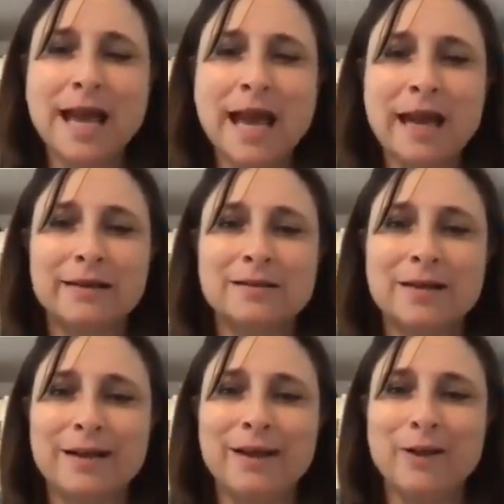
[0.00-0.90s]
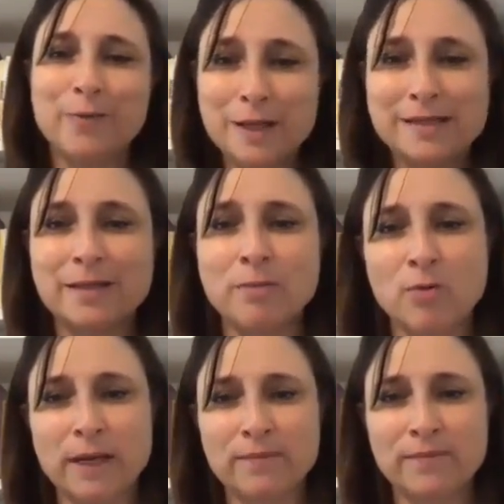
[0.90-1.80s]
and you miss the
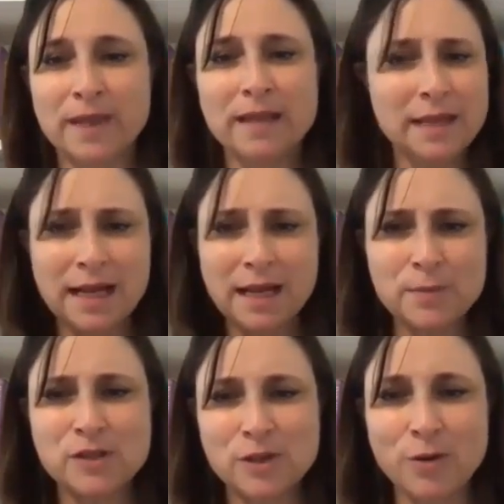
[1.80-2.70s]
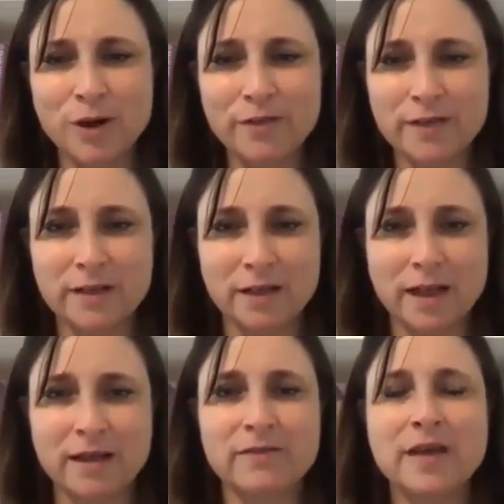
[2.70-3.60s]
moment. And that happens so often in
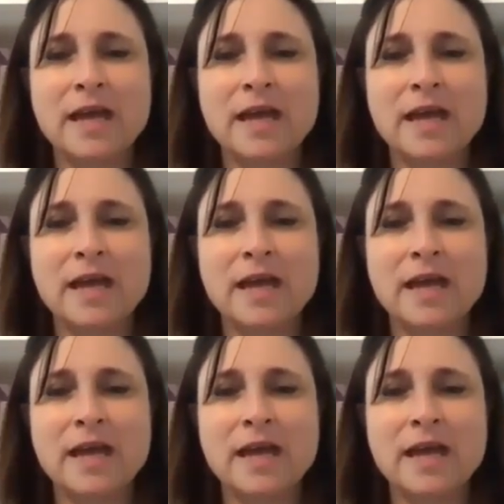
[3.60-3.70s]
life.